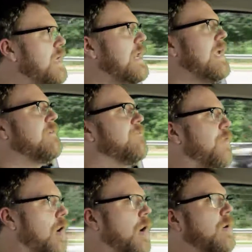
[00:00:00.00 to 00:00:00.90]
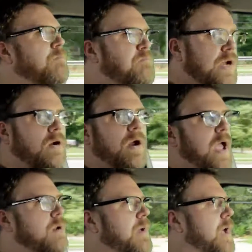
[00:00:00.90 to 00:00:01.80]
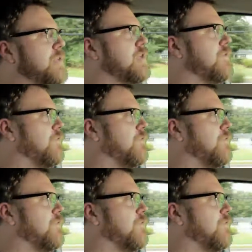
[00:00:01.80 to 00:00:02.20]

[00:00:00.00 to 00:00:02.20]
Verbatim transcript: need a far bigger handbasket